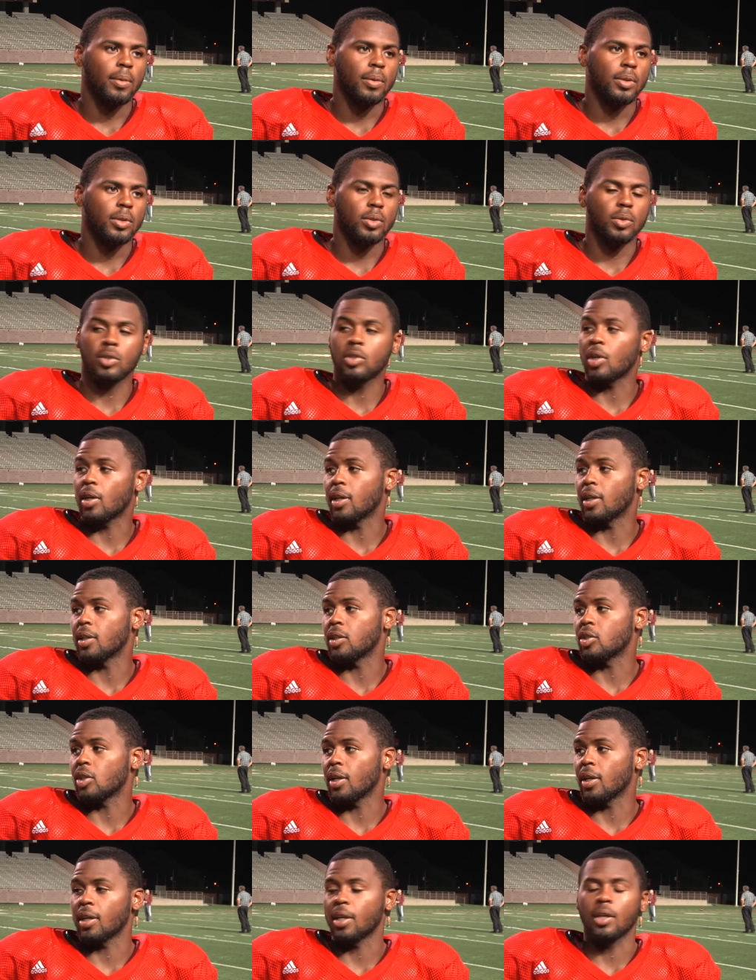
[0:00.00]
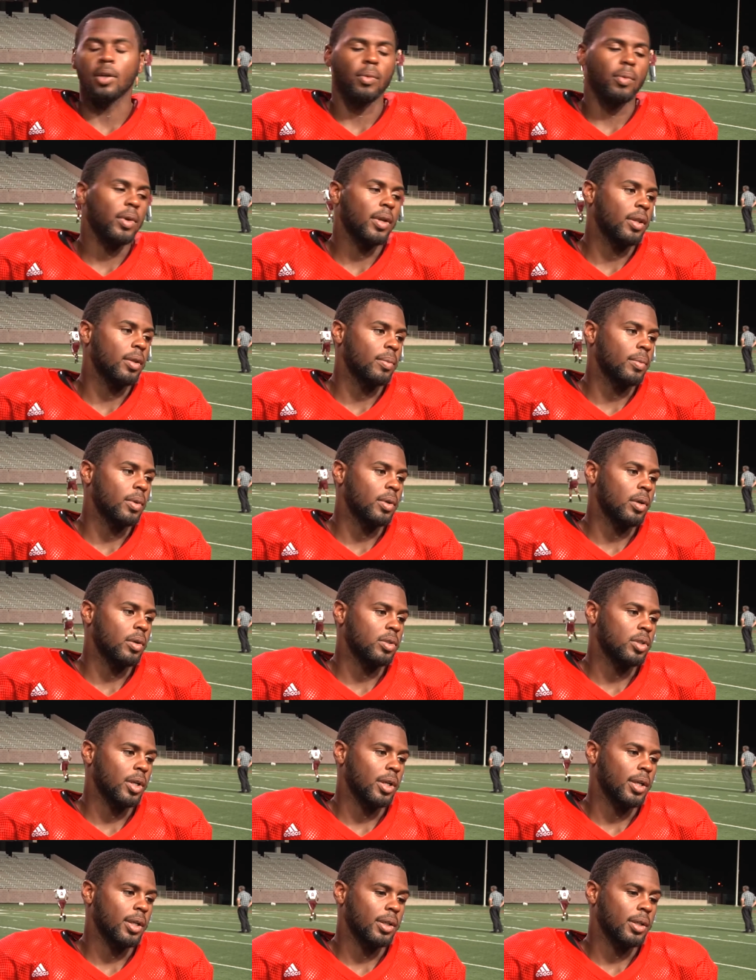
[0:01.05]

um, trying to trying to get a rhythm. I'll know, tell you.